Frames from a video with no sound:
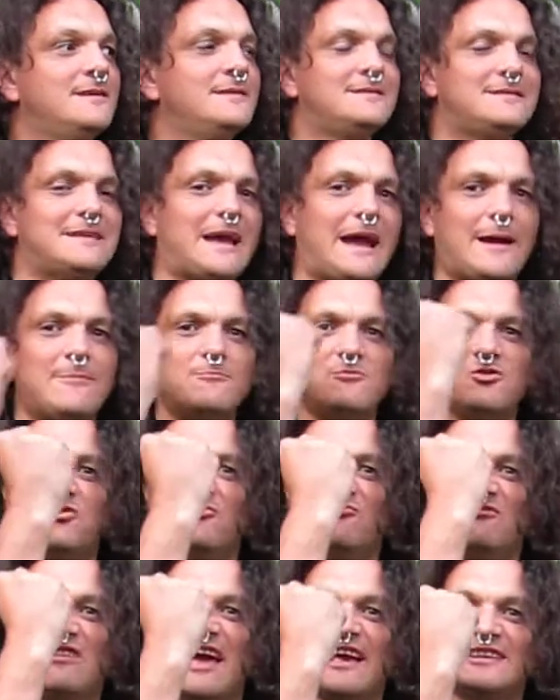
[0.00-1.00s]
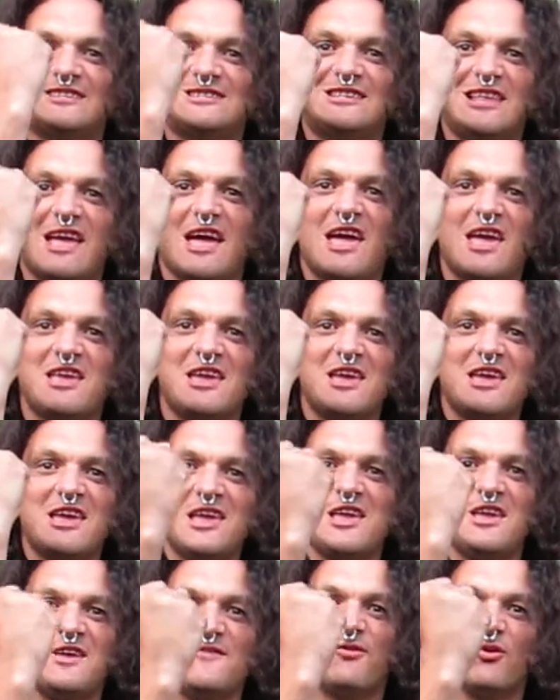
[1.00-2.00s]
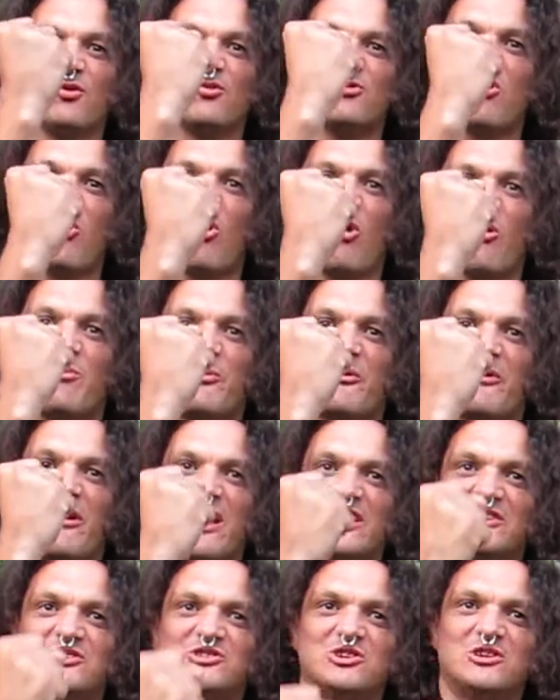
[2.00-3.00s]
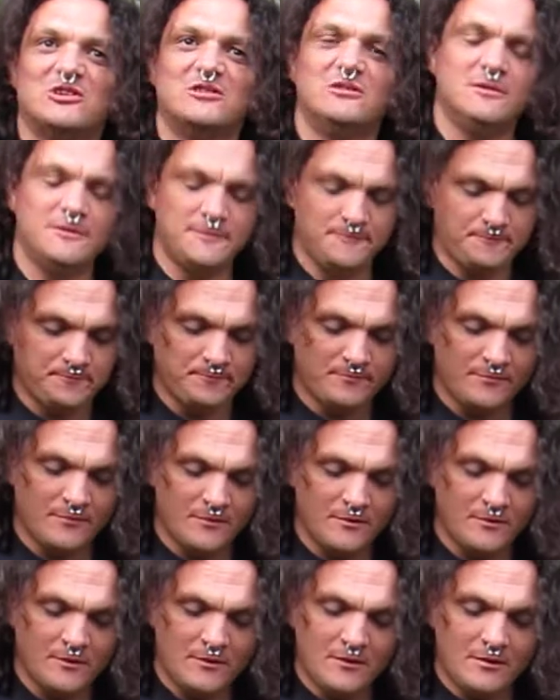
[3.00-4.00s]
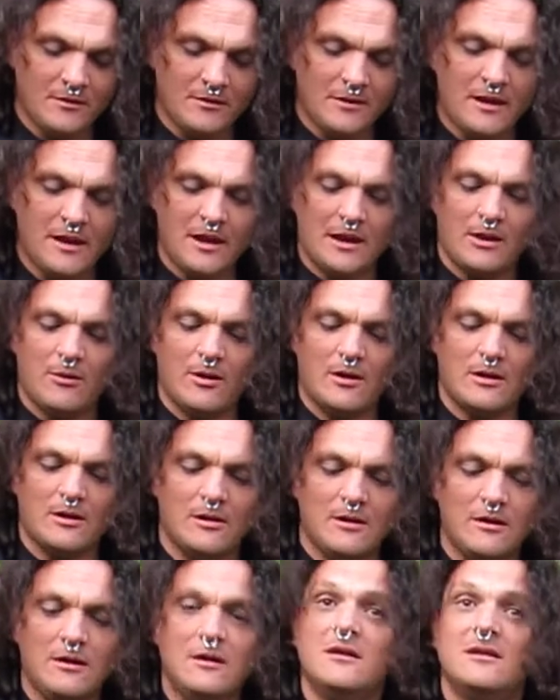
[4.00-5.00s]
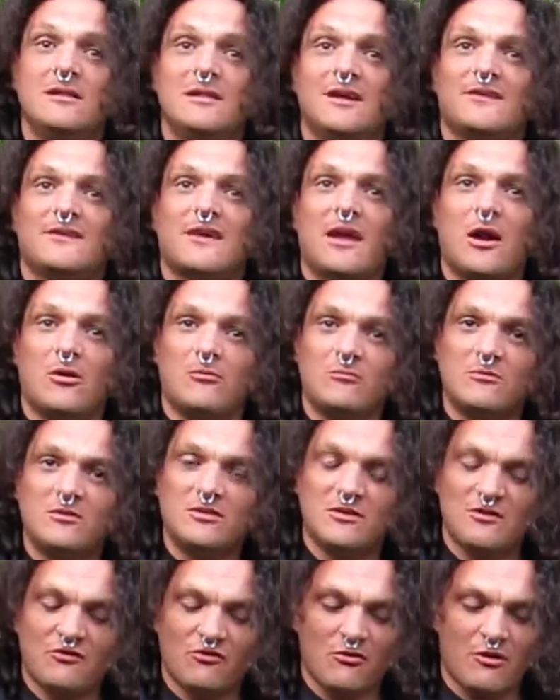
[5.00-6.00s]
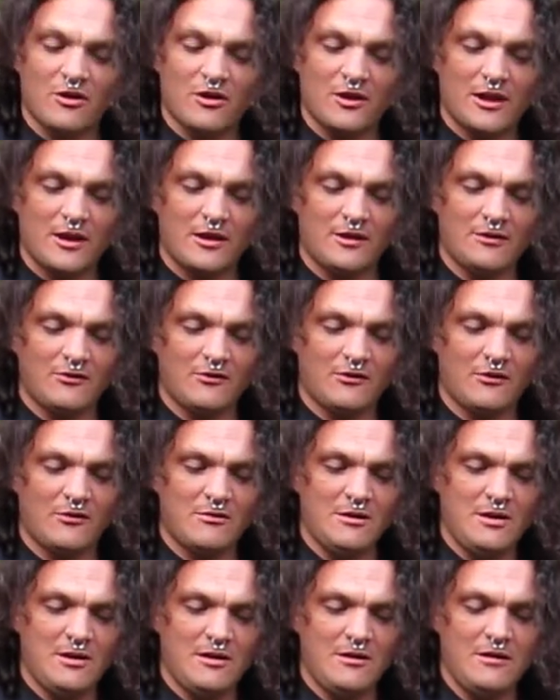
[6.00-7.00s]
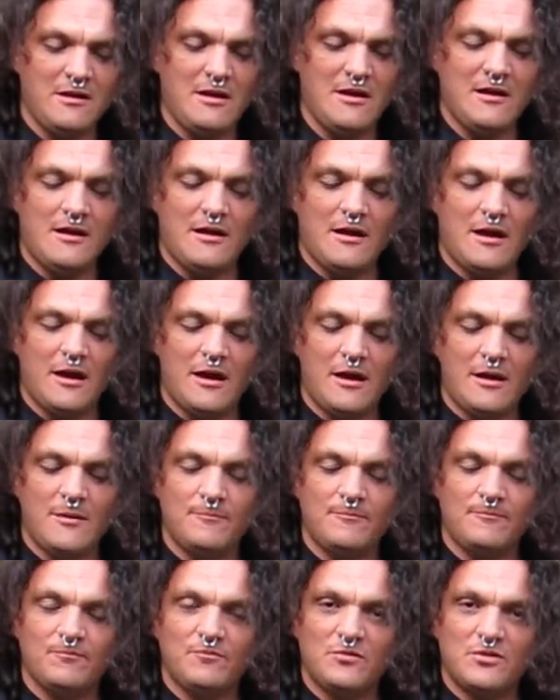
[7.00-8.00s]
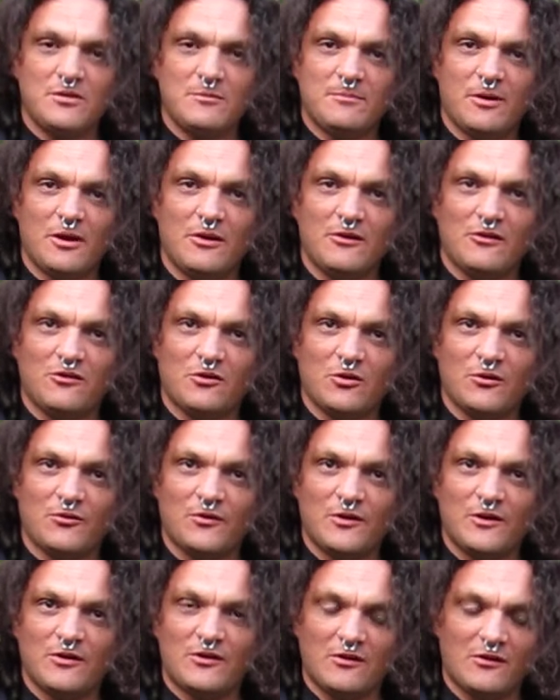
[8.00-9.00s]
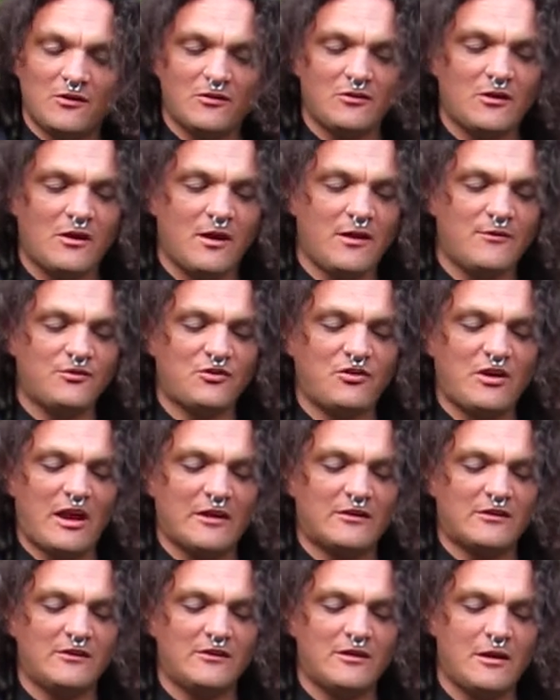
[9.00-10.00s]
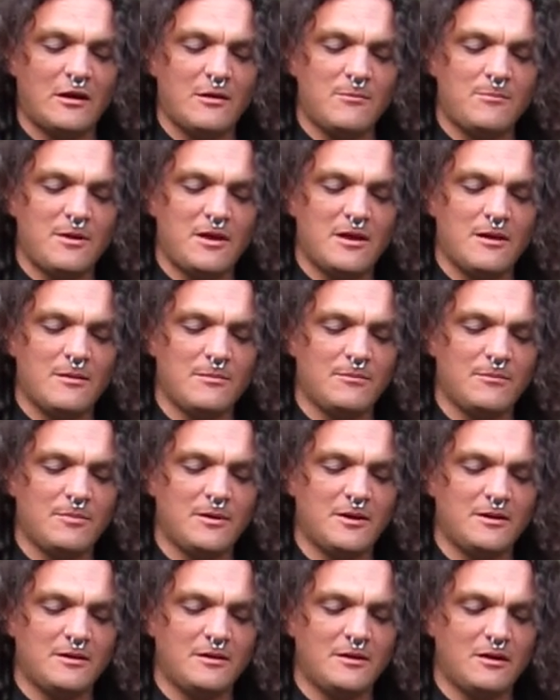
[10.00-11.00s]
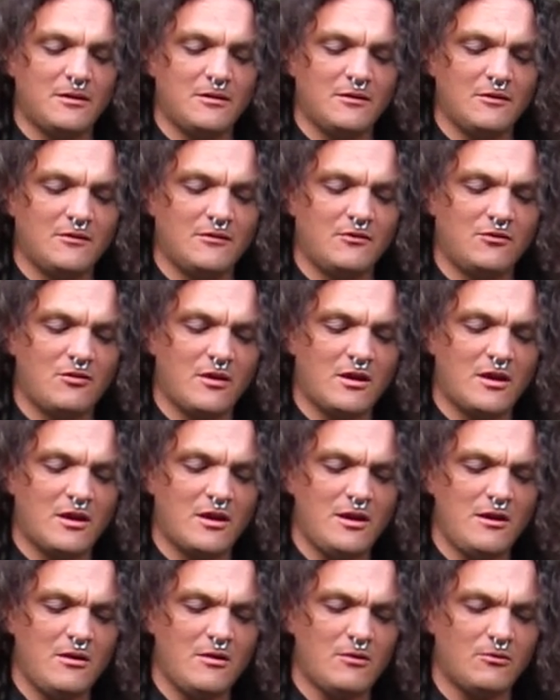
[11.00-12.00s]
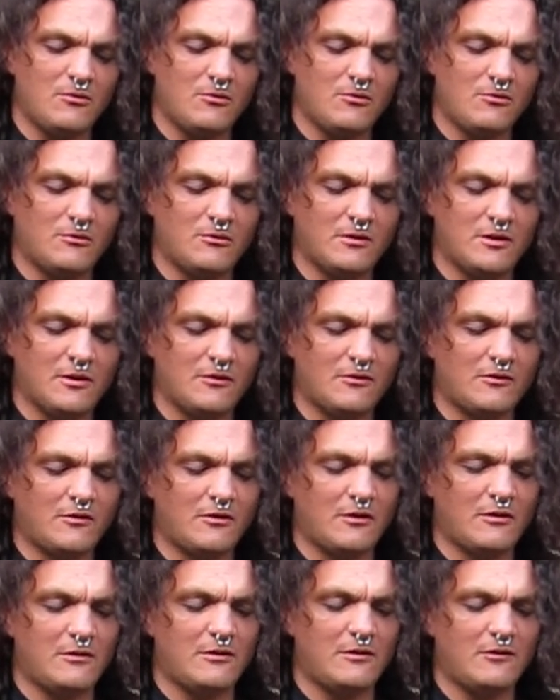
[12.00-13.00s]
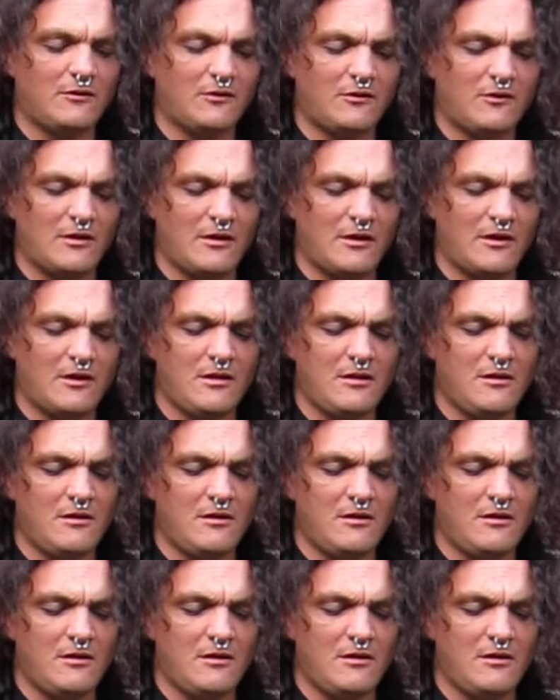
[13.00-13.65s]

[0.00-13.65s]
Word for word: Damn you, Nestle, evil corporation. Anyway, let's get on with the trying, shall we? Um, the post office have shattered it a bit, but you know it's tricky. All right, so let's see.